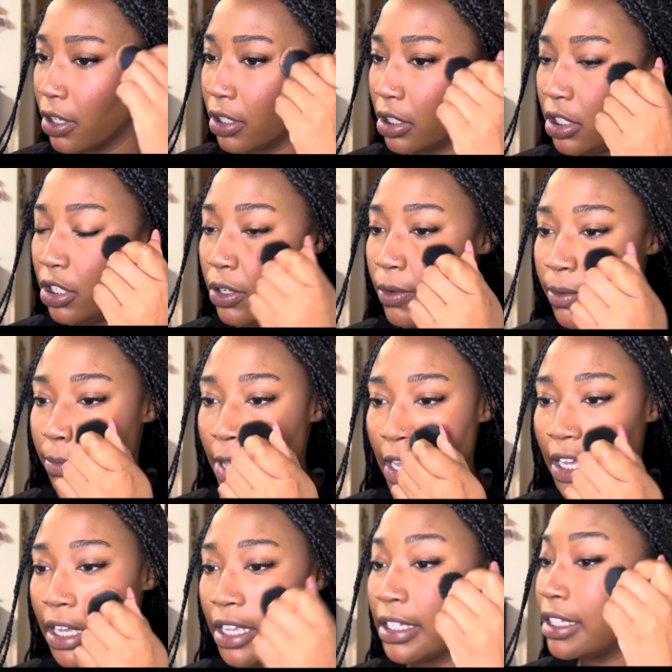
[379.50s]
to
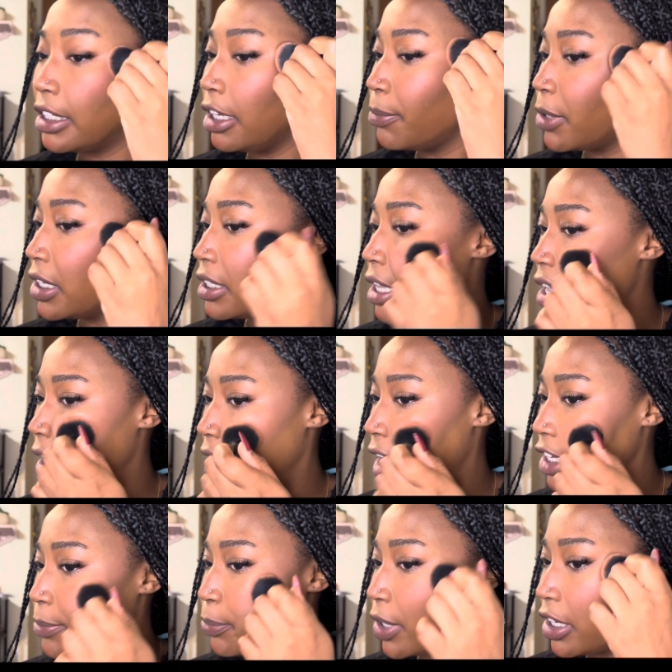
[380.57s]
make it seamless and
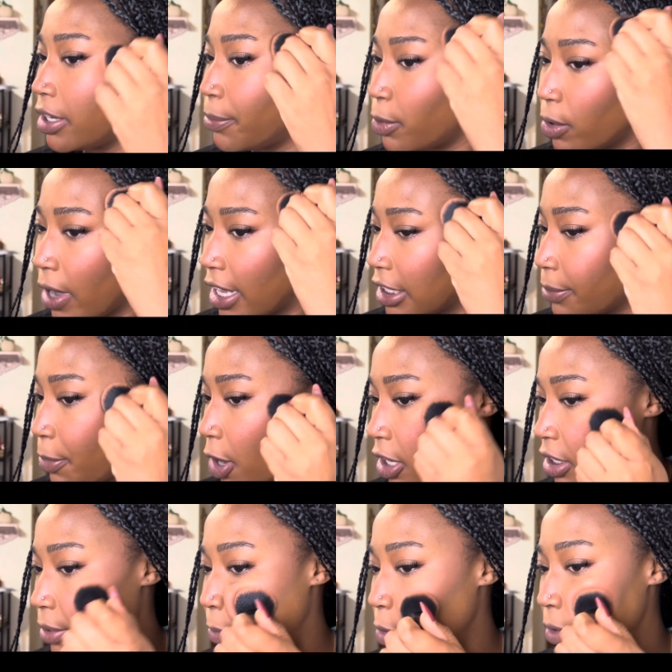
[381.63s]
as blendable as
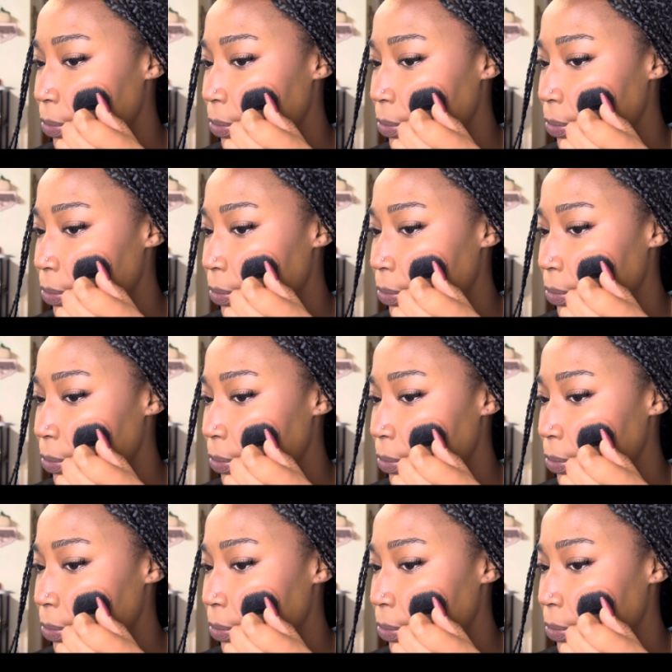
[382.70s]
possible.